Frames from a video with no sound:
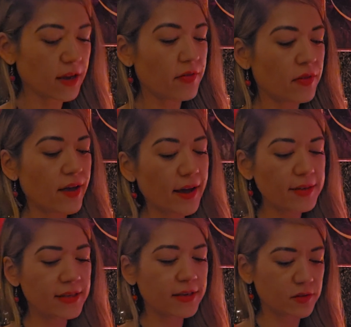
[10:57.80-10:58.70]
And
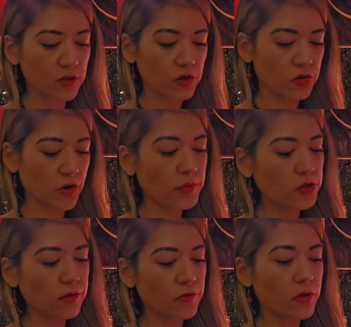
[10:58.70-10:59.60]
that is the
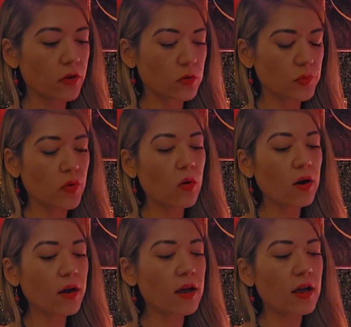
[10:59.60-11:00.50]
description for those
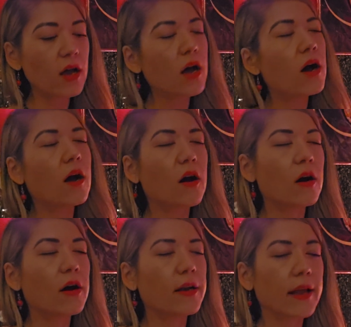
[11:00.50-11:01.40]
born
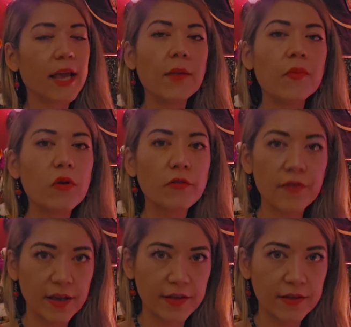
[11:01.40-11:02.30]
on April
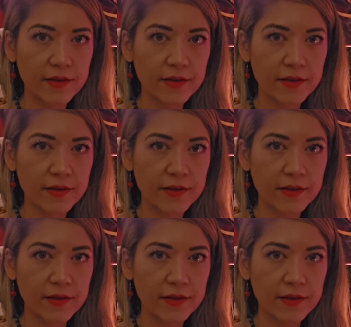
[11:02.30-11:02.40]
5th.